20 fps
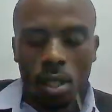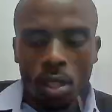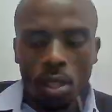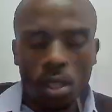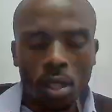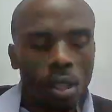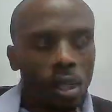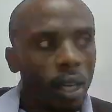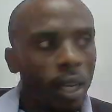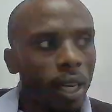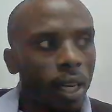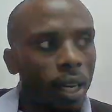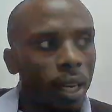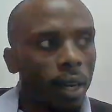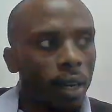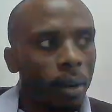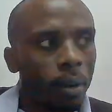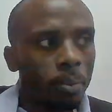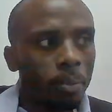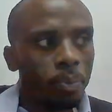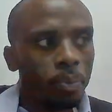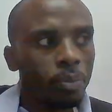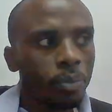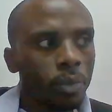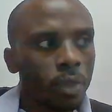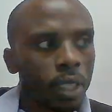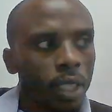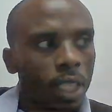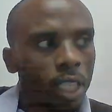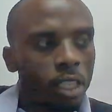
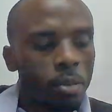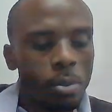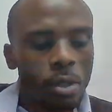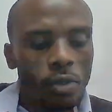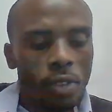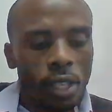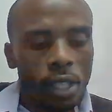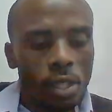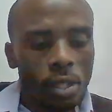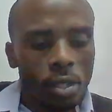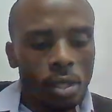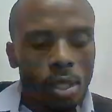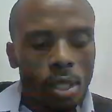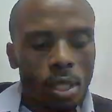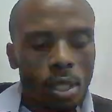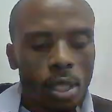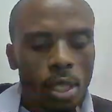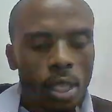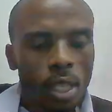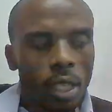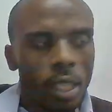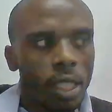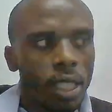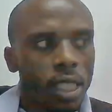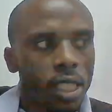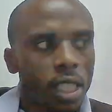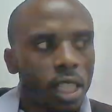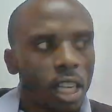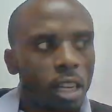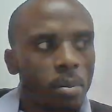let me first
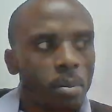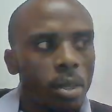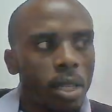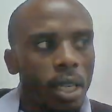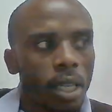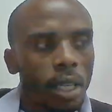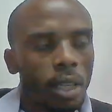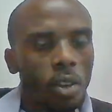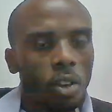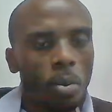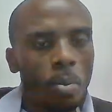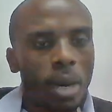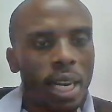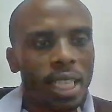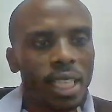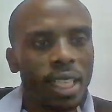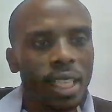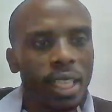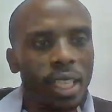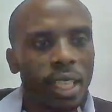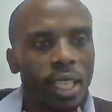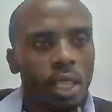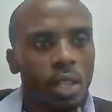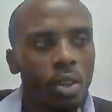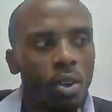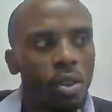describe the command echo.